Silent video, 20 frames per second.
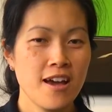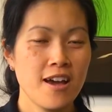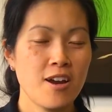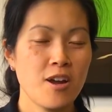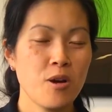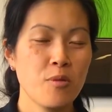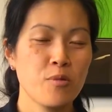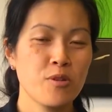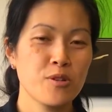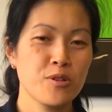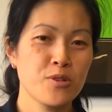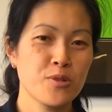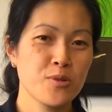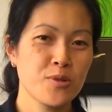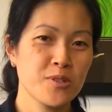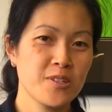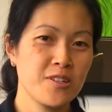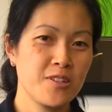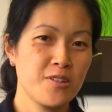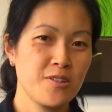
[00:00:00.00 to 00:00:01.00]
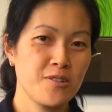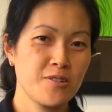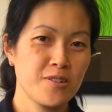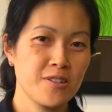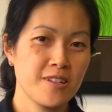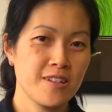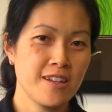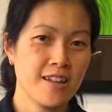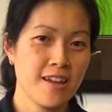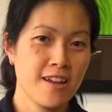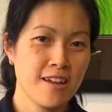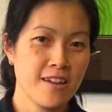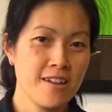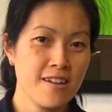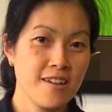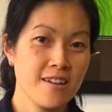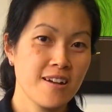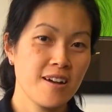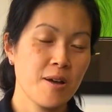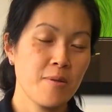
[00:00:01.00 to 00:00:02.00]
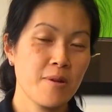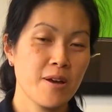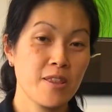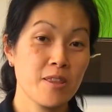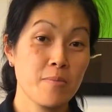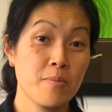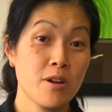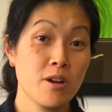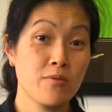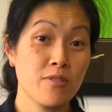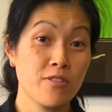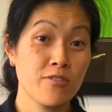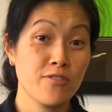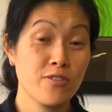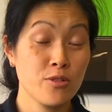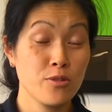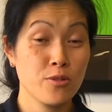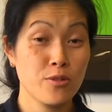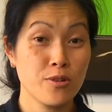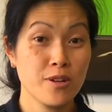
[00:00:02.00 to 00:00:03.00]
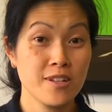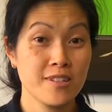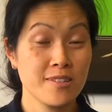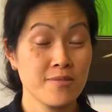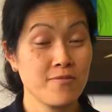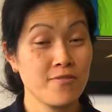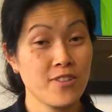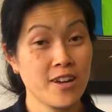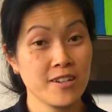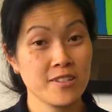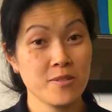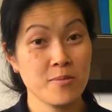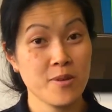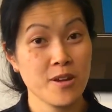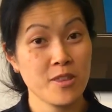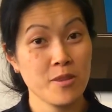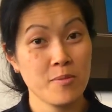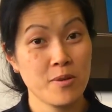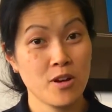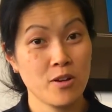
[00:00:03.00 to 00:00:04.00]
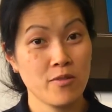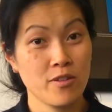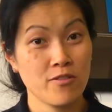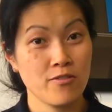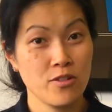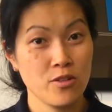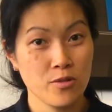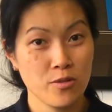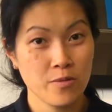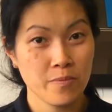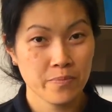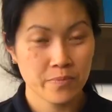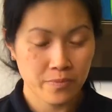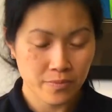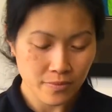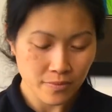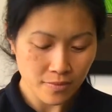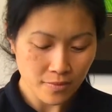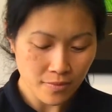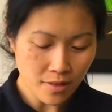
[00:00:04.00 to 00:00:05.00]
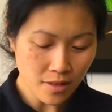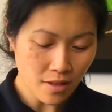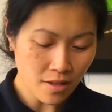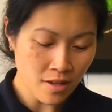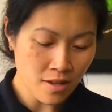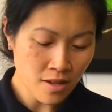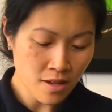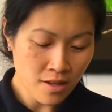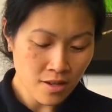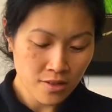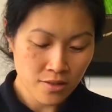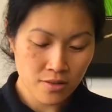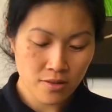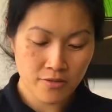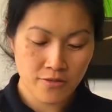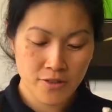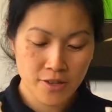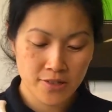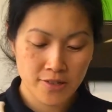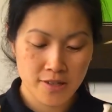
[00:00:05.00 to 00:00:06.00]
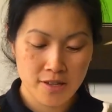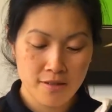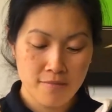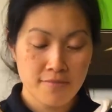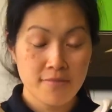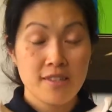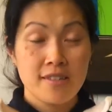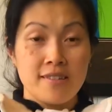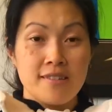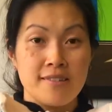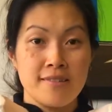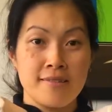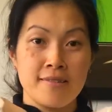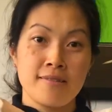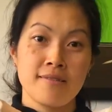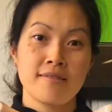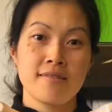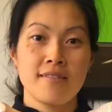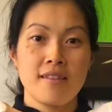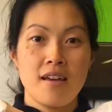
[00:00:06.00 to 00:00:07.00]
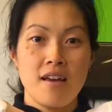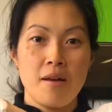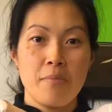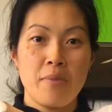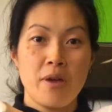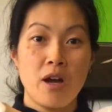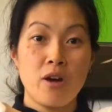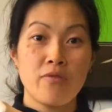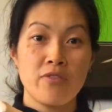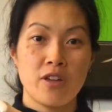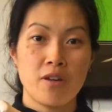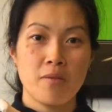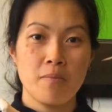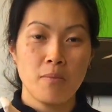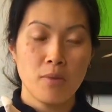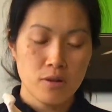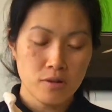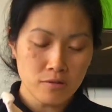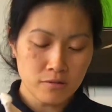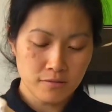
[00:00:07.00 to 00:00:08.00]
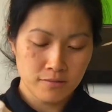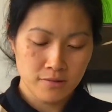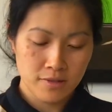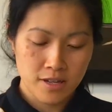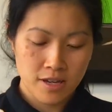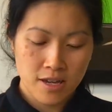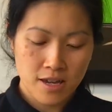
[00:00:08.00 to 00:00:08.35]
and I want to talk to you today about the pelvic floor and some facts about the pelvic floor. So the first thing, this is a pelvic model,